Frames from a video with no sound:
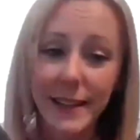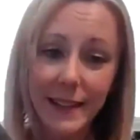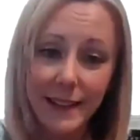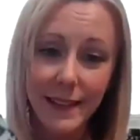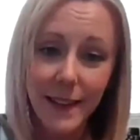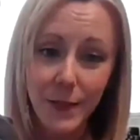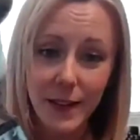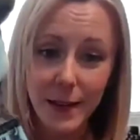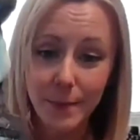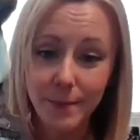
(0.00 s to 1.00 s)
My kid loves
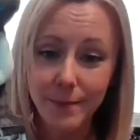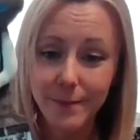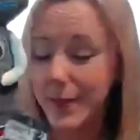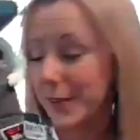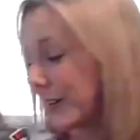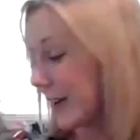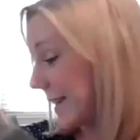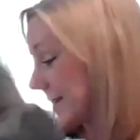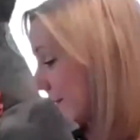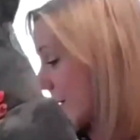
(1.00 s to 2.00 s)
him. All
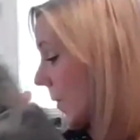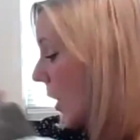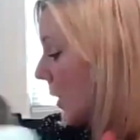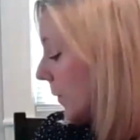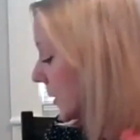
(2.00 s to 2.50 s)
right, so